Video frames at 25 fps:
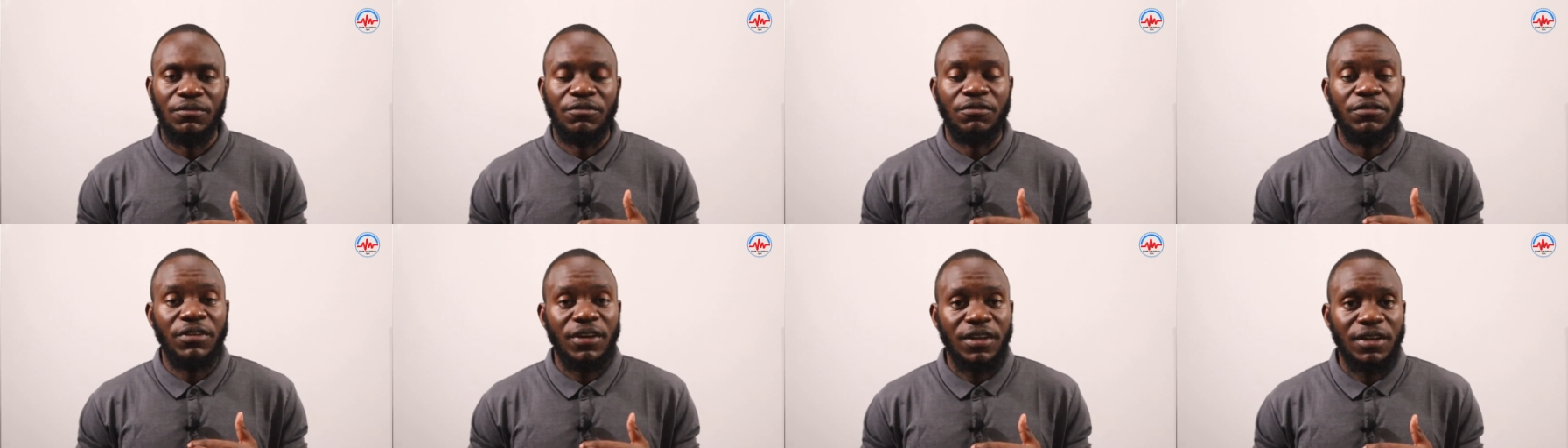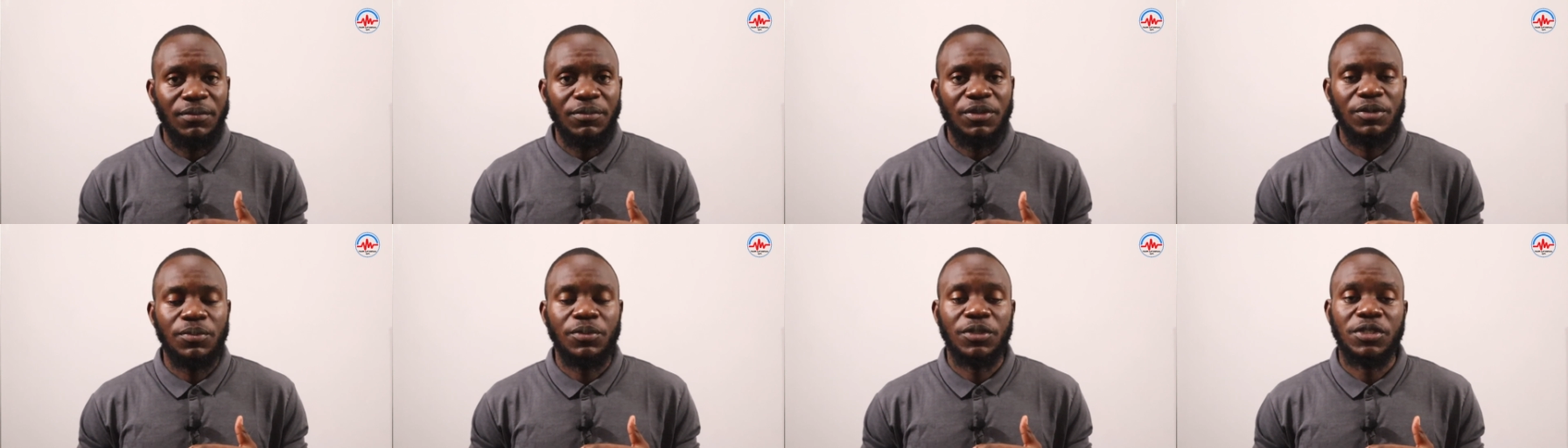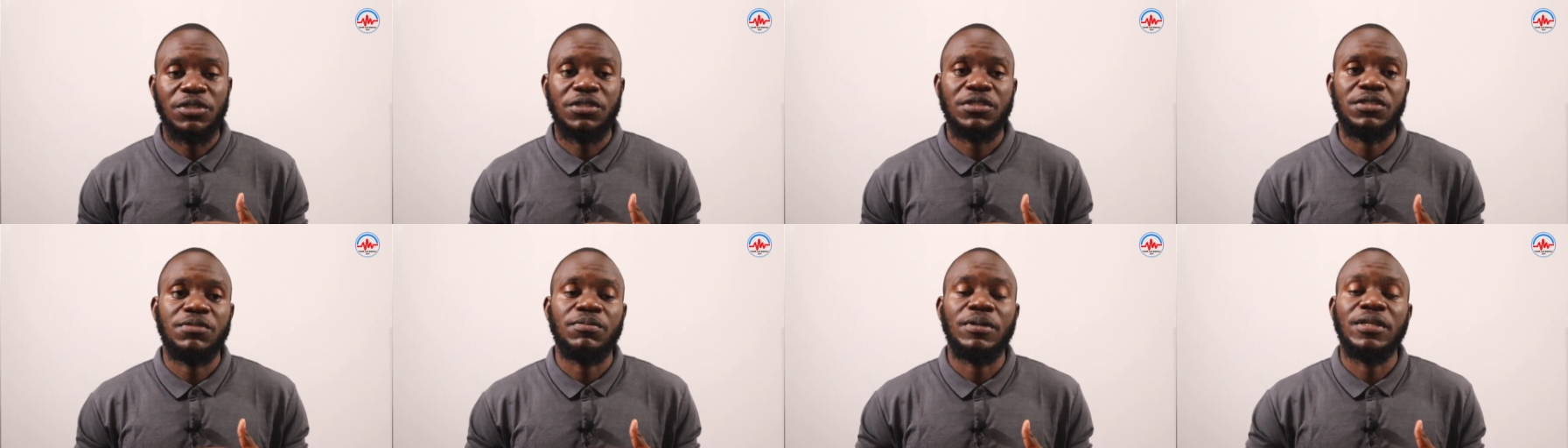Fairy milk with
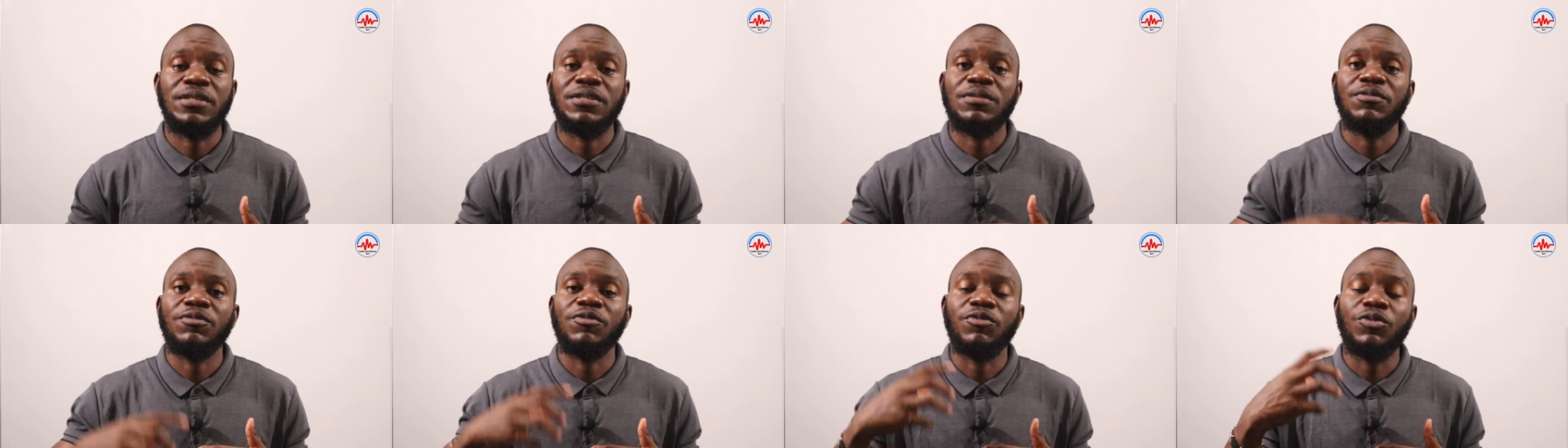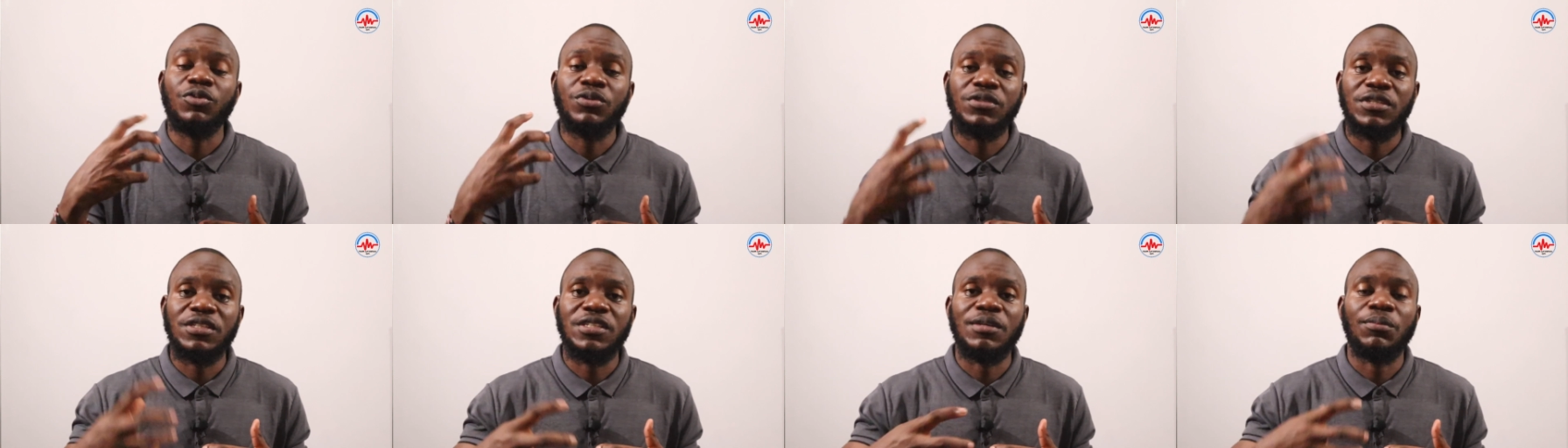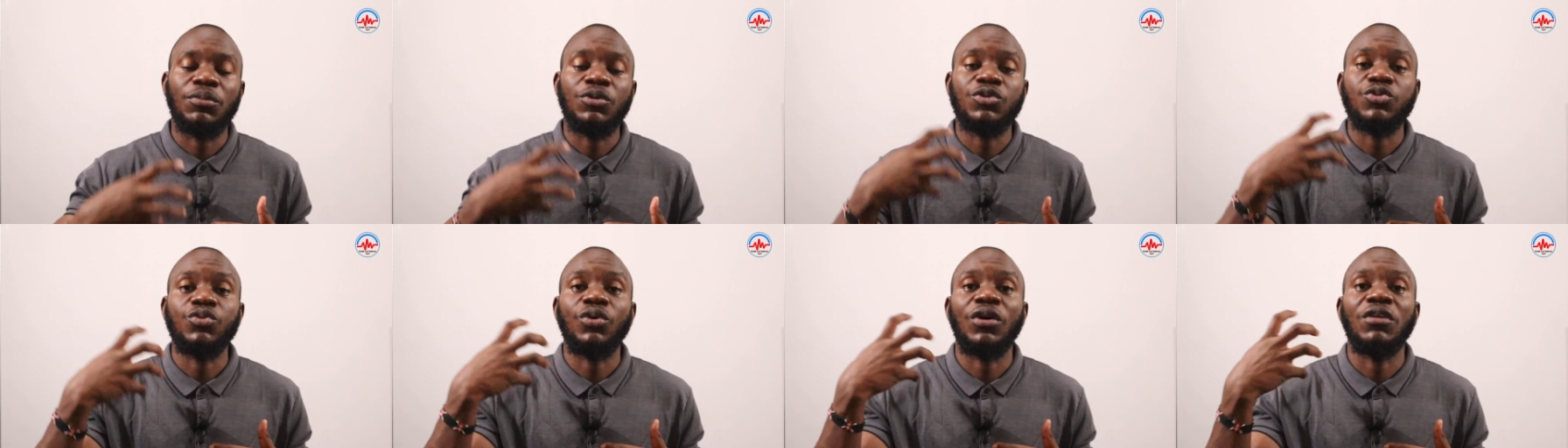seeds, but fruits are
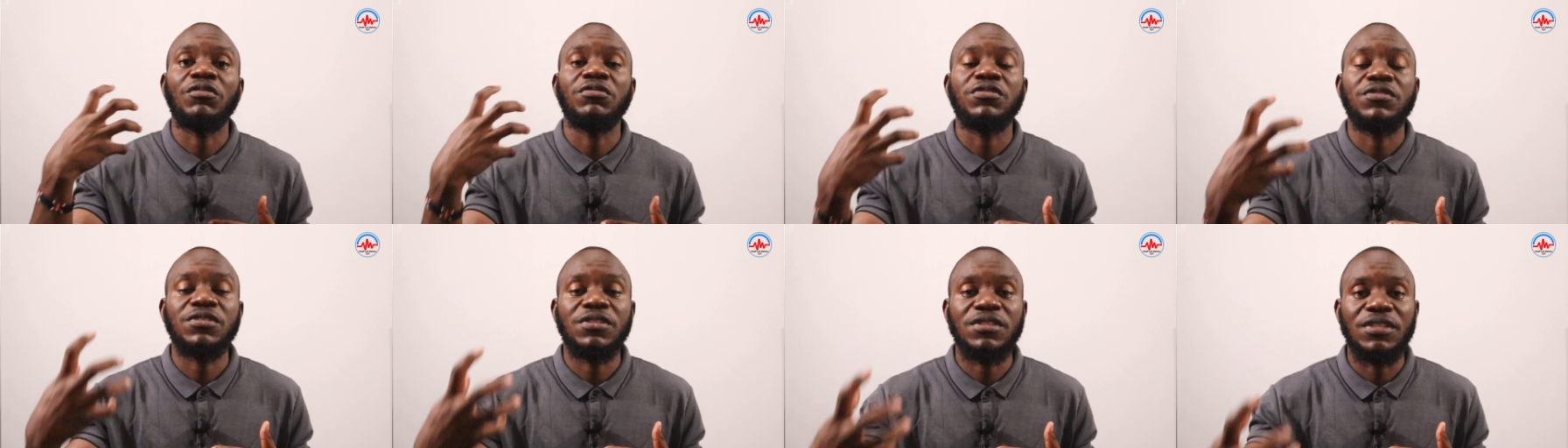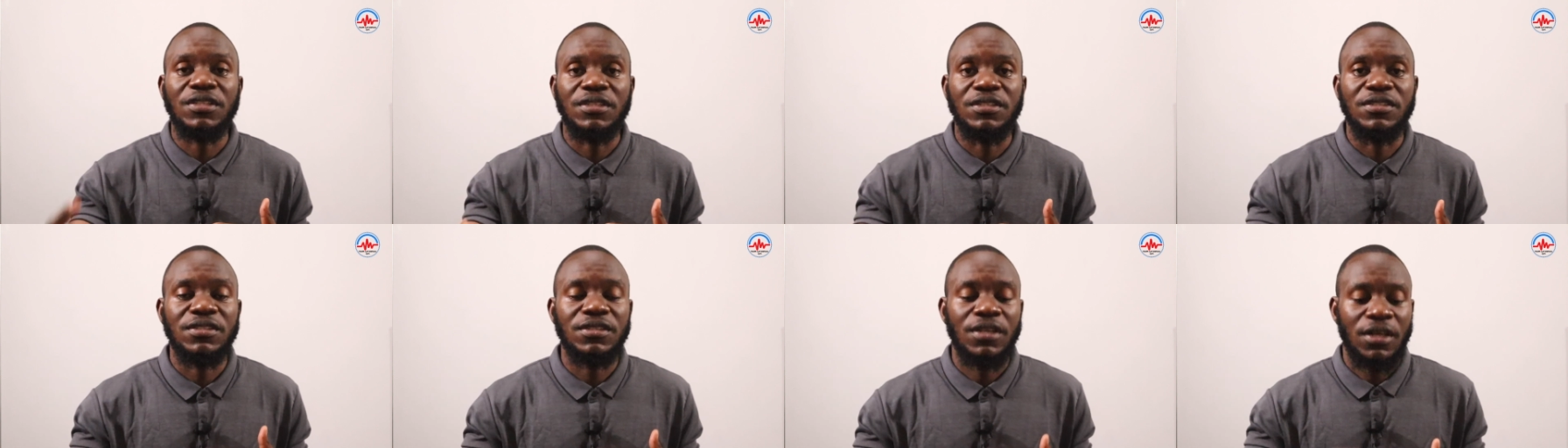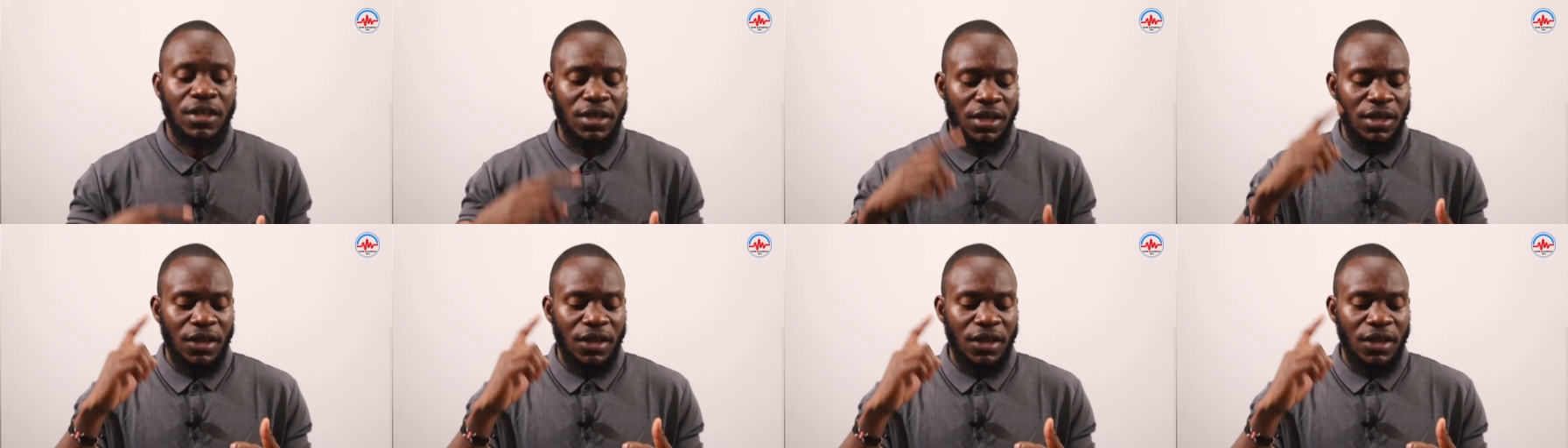supposed to have seeds.